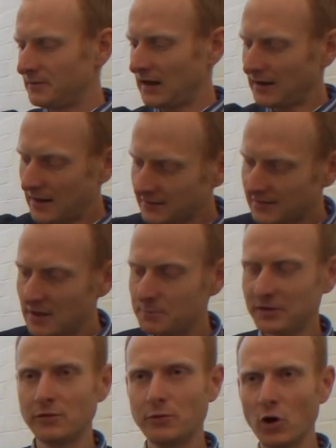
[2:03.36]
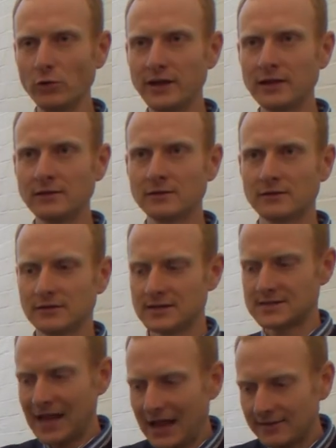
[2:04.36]
that landscape is eroding. The
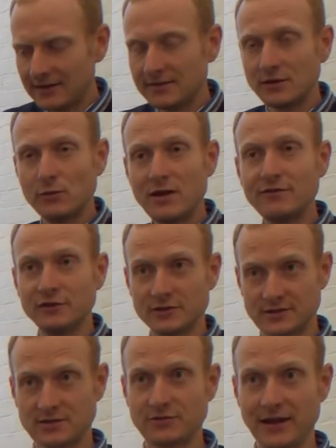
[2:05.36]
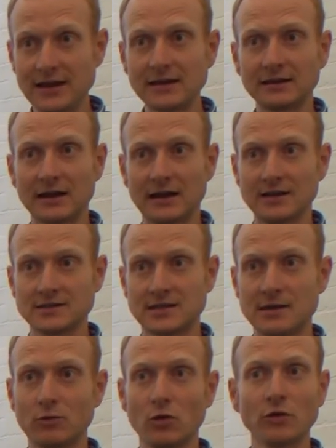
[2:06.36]
sand in the rivers draining that
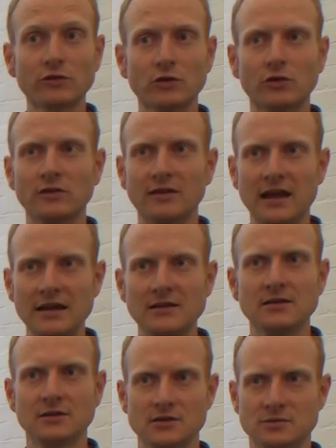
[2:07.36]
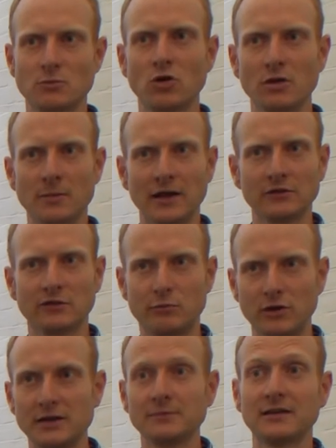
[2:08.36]
landscape will also contain a small amount of
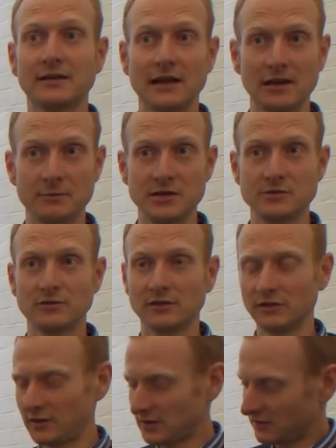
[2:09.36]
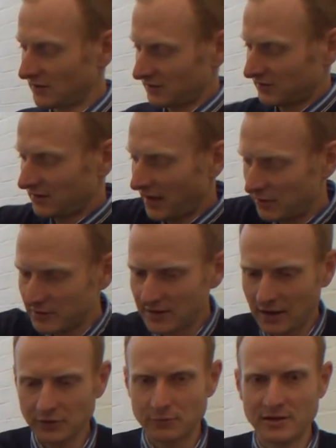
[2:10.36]
beryllium-10, aluminium-26 that's carried
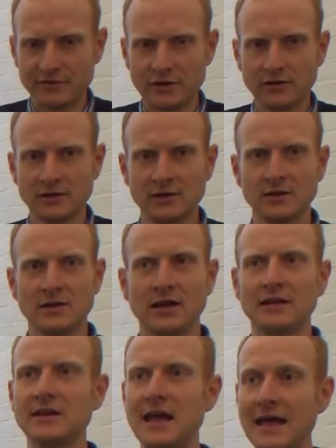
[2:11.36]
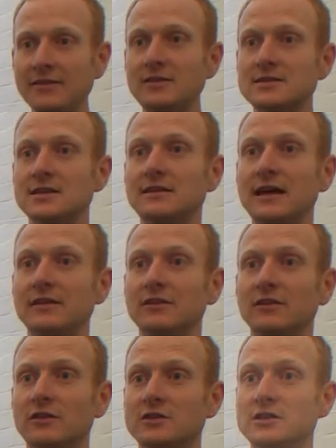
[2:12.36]
down the river and then enters a
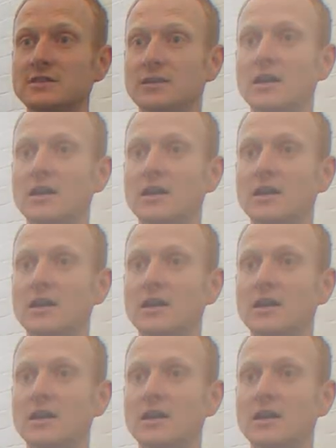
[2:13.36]
desert, such as the